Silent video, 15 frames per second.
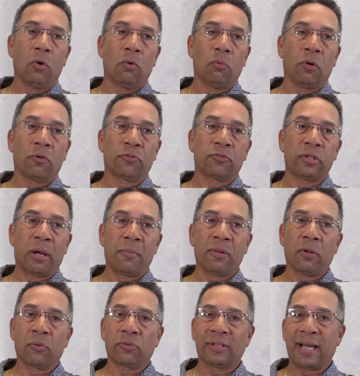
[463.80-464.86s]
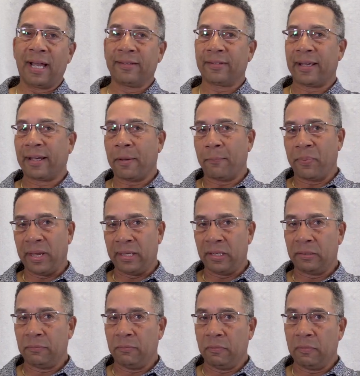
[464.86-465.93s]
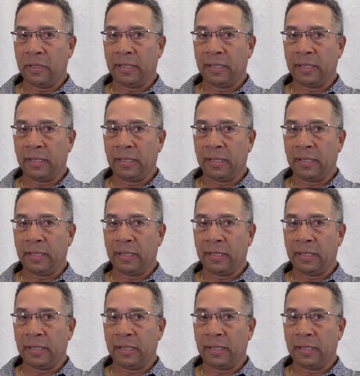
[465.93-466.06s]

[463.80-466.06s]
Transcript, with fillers: Well, some of those guys I competed